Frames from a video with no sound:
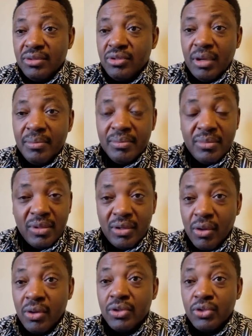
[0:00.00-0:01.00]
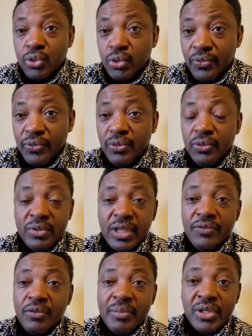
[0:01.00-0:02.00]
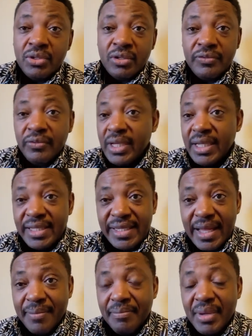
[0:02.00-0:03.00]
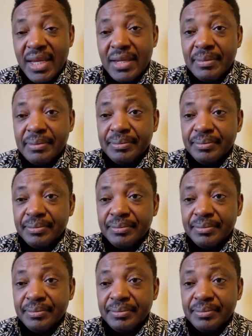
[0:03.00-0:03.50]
some untruthful information in his campaign.